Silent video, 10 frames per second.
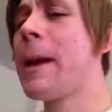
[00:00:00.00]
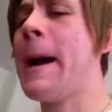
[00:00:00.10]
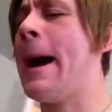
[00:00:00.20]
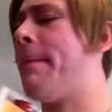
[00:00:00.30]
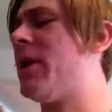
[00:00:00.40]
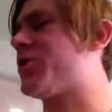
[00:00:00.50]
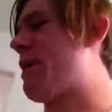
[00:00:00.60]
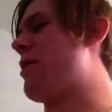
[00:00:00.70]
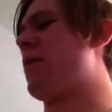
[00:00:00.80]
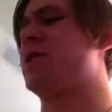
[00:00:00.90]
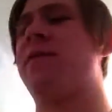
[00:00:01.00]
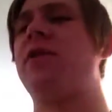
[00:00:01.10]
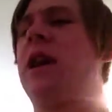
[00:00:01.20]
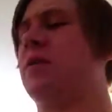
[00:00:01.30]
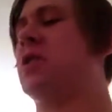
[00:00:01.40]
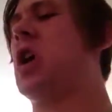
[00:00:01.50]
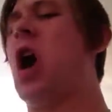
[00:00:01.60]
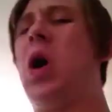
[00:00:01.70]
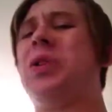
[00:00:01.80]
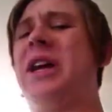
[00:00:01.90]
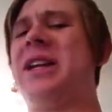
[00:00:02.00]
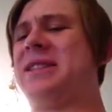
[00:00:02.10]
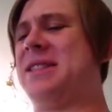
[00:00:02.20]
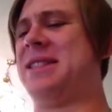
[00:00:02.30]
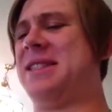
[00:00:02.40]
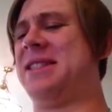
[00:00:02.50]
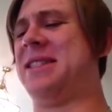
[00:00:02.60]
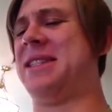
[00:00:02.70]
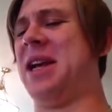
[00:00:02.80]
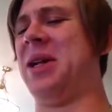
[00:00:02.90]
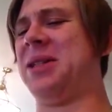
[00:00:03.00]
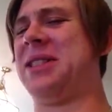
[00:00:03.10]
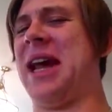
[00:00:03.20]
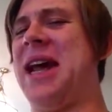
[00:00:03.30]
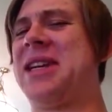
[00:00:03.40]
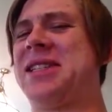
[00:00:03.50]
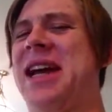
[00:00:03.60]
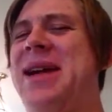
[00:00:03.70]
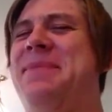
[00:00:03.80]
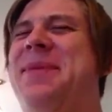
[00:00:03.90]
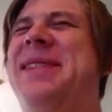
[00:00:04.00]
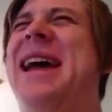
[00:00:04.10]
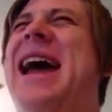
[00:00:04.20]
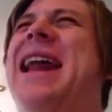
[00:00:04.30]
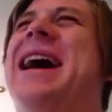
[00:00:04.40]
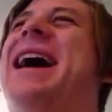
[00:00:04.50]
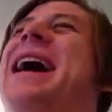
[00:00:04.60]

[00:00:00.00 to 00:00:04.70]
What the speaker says: much better, except for now it's cold and it still tastes like banana.